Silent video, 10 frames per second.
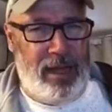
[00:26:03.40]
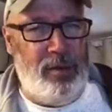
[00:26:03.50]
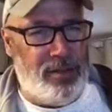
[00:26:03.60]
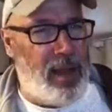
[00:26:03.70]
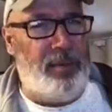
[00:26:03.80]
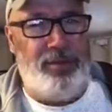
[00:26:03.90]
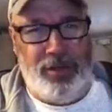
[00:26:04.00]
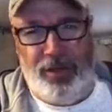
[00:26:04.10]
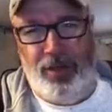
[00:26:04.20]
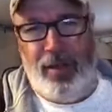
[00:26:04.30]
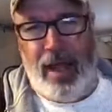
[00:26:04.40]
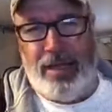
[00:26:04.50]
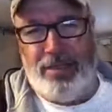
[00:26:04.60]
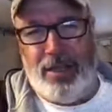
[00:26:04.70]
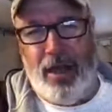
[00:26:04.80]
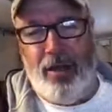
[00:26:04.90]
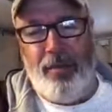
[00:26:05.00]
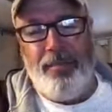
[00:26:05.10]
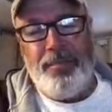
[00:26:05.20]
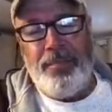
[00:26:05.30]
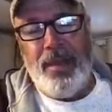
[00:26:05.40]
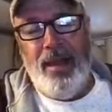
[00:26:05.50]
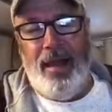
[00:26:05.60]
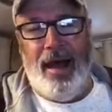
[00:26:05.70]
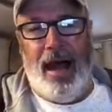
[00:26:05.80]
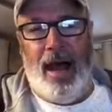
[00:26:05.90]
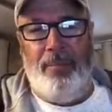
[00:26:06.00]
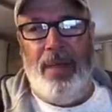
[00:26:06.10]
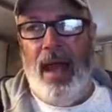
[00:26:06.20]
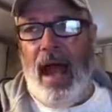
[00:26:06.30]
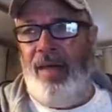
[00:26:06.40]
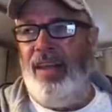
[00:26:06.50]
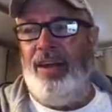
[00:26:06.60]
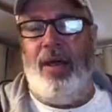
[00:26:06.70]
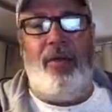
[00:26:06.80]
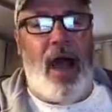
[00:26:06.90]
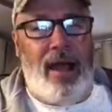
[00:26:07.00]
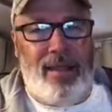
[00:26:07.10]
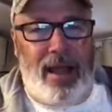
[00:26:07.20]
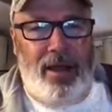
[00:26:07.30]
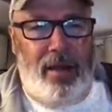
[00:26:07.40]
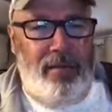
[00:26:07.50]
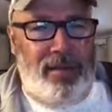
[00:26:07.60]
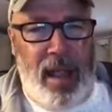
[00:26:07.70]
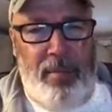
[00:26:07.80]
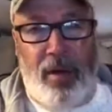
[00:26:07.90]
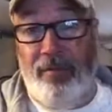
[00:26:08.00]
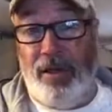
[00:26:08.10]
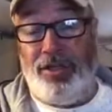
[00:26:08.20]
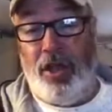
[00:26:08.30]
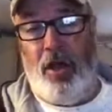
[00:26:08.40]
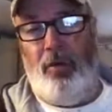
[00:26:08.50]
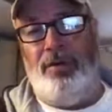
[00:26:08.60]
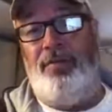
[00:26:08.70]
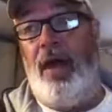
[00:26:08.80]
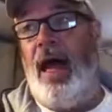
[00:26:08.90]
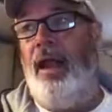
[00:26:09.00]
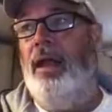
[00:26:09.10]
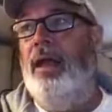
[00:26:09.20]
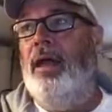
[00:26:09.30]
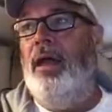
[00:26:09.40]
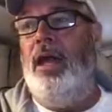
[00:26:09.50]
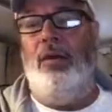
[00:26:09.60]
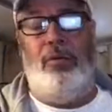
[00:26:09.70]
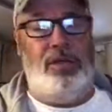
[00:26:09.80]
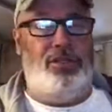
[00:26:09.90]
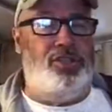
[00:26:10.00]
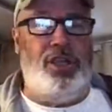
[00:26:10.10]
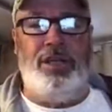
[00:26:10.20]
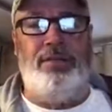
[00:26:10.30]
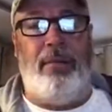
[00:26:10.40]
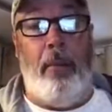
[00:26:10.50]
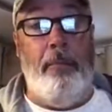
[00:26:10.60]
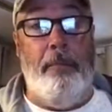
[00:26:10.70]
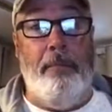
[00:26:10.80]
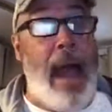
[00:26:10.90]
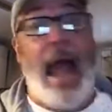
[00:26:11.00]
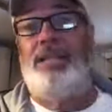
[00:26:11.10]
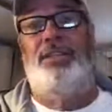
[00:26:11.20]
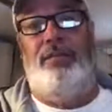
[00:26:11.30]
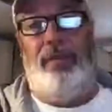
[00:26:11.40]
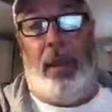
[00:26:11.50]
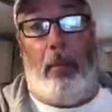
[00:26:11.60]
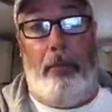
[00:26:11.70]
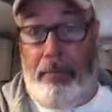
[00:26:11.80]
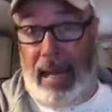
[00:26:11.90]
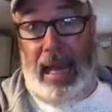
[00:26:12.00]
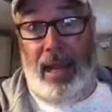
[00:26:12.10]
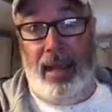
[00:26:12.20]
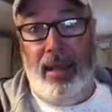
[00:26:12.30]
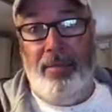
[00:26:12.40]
to do that. So I think another highlight of the Tampa RV show was that it was just massively big,